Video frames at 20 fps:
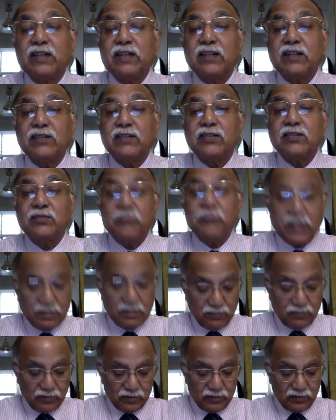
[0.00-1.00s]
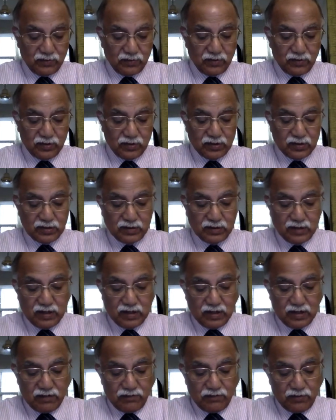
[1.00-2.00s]
Cast your bread upon the waters,
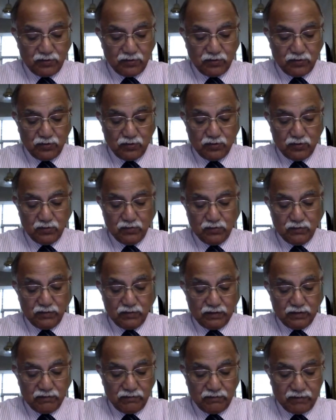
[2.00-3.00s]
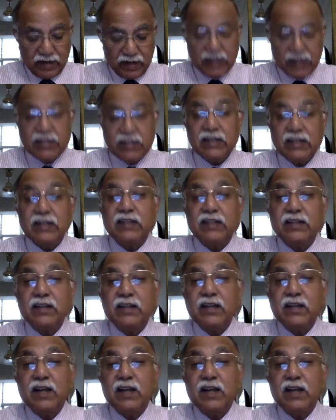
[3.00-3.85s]
for you will find it